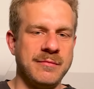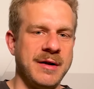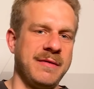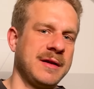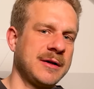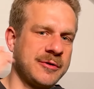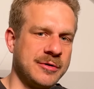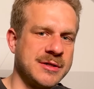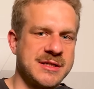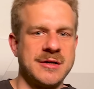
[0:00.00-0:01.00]
with
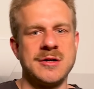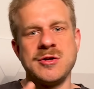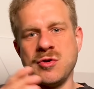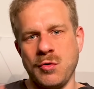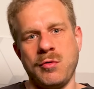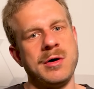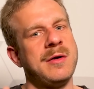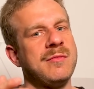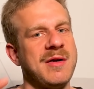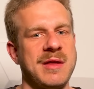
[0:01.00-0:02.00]
Cursor
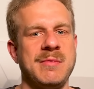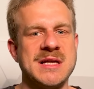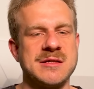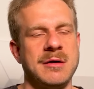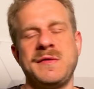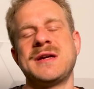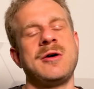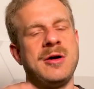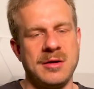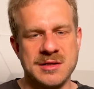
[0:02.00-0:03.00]
nor with Windsurf and
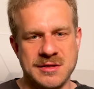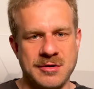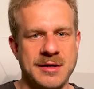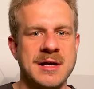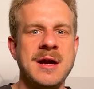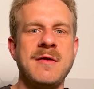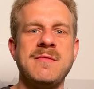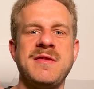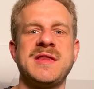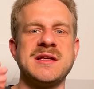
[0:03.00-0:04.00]
also not
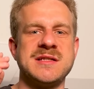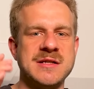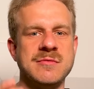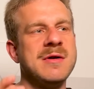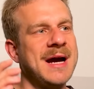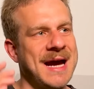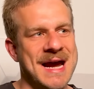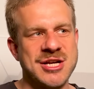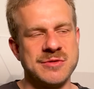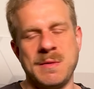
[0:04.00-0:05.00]
with this new
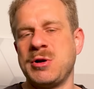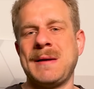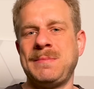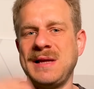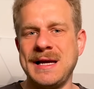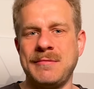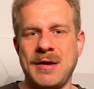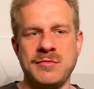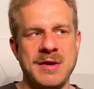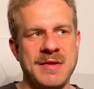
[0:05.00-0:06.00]
agent mode. I played
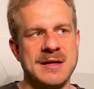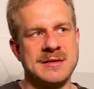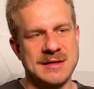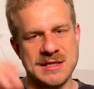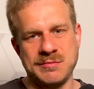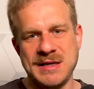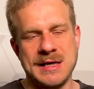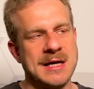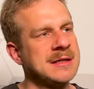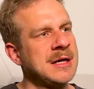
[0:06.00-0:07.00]
around with it this
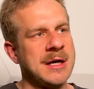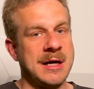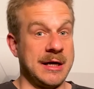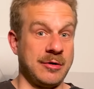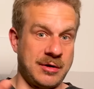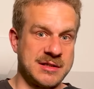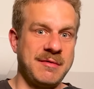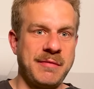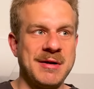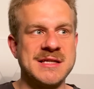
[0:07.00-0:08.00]
weekend and also
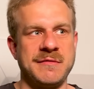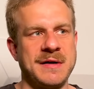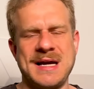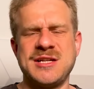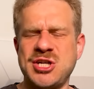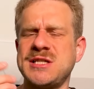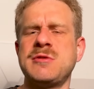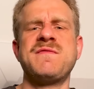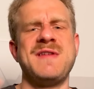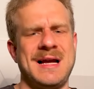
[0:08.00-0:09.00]
with Windsurf again just
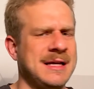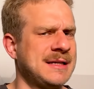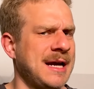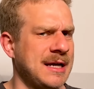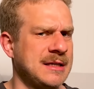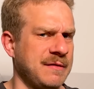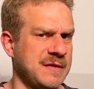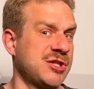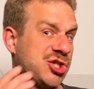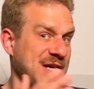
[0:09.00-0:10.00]
to validate if
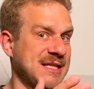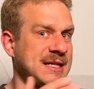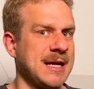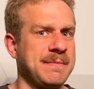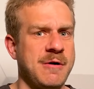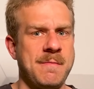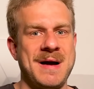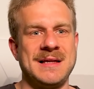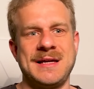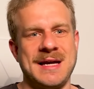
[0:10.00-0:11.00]
it's just GitHub
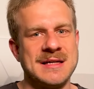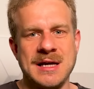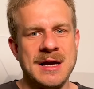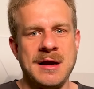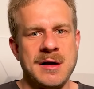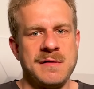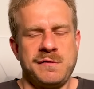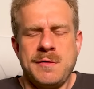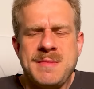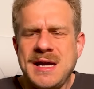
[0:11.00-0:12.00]
Copilot and
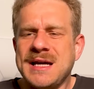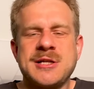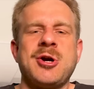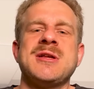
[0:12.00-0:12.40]
for me, it